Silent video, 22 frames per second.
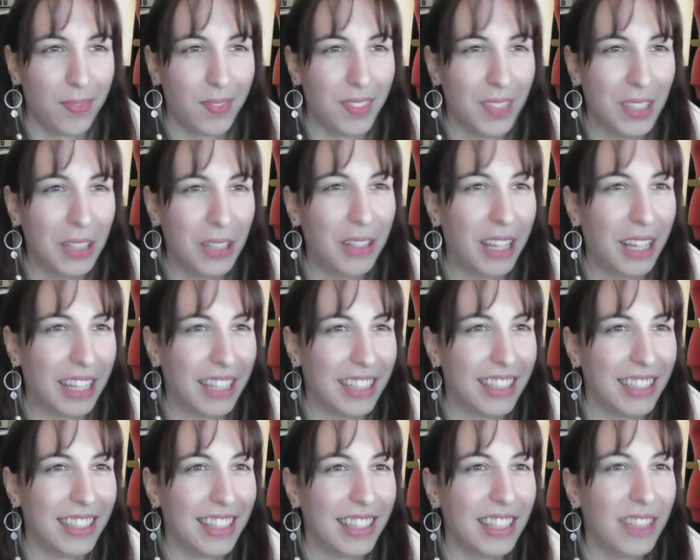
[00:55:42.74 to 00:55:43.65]
okay,
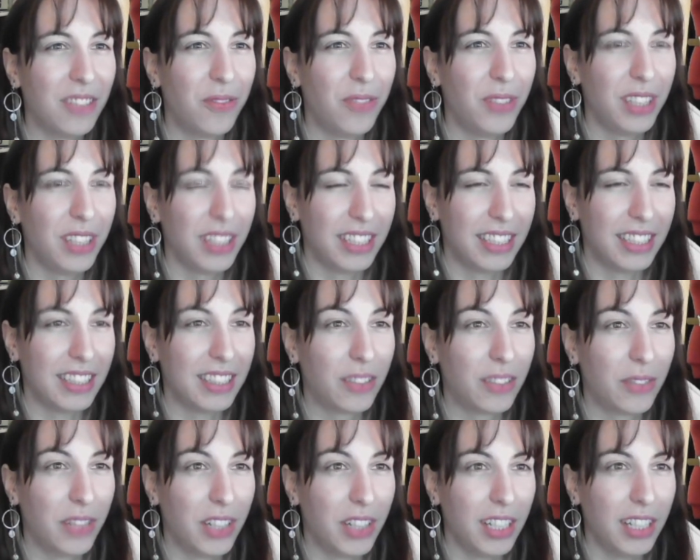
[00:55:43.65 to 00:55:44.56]
it
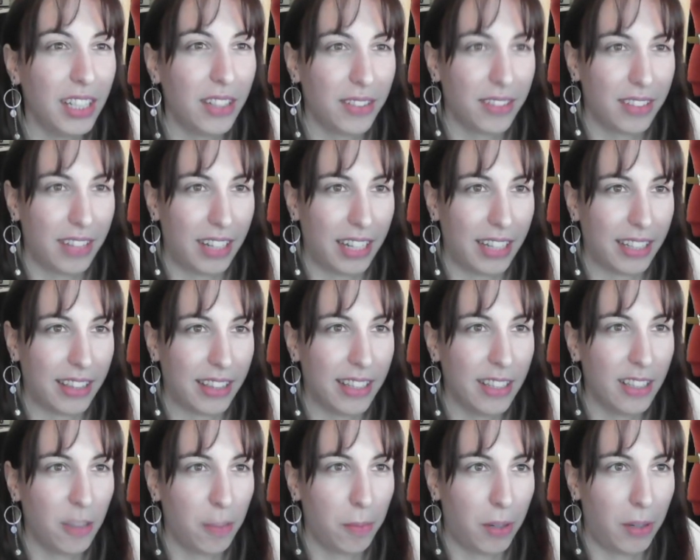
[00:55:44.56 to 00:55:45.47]
really looks like
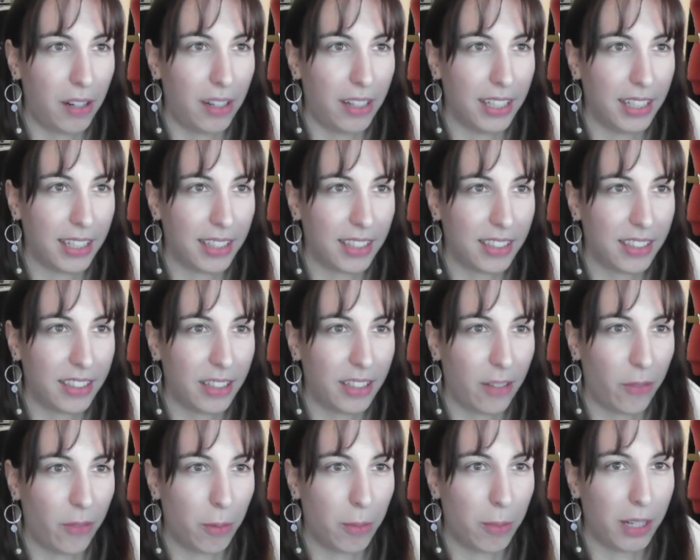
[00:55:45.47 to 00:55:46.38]
this part of
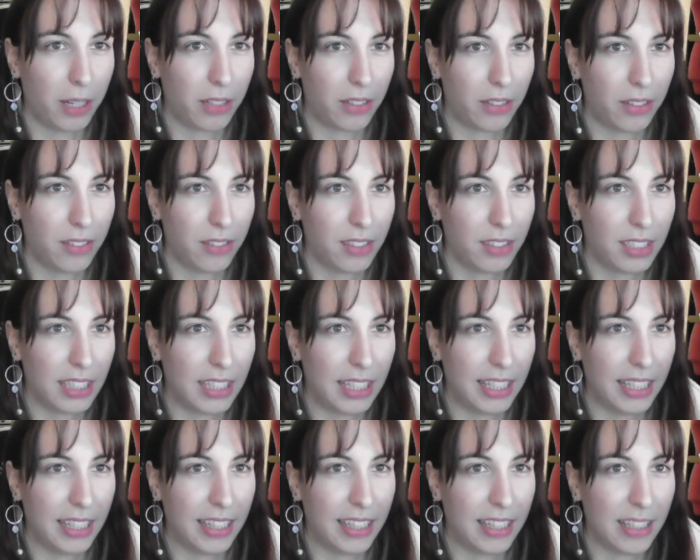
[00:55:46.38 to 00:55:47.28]
the background
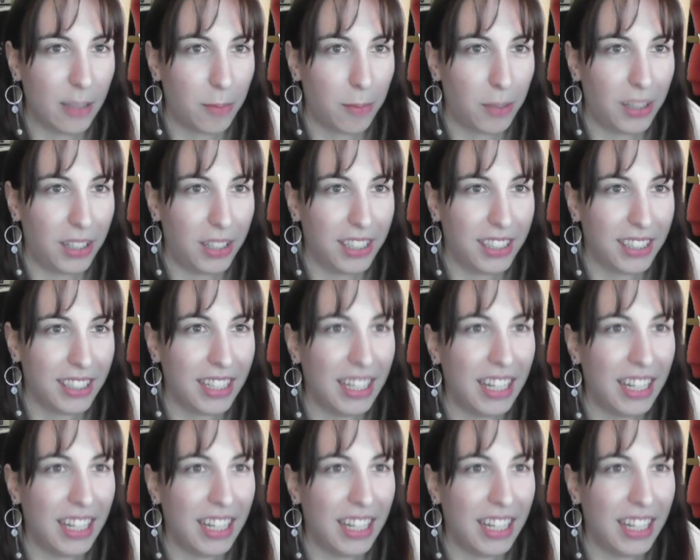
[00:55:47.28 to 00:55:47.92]
and this part,